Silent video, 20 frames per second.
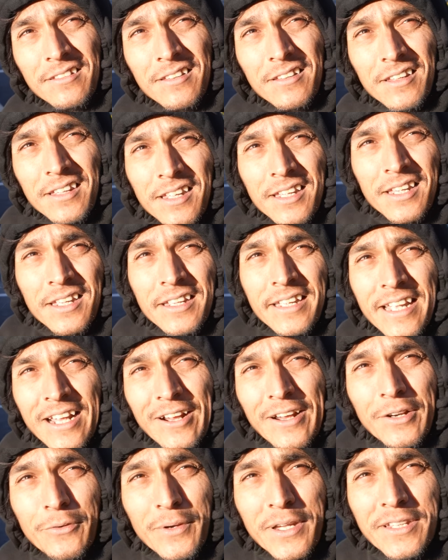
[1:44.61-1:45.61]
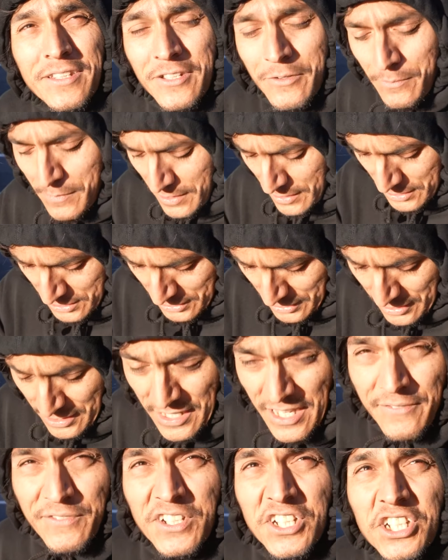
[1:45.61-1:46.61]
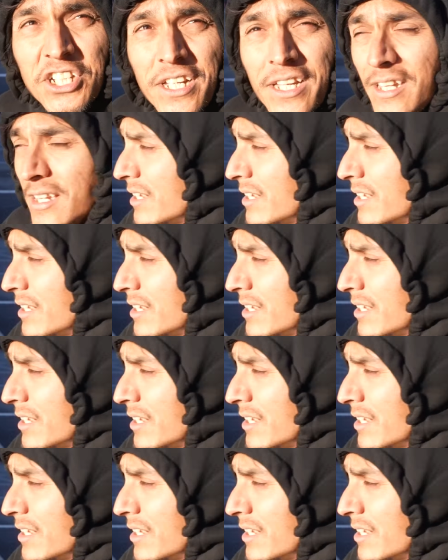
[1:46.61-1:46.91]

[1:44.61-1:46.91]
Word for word: and carried way too much uh, heavy shit.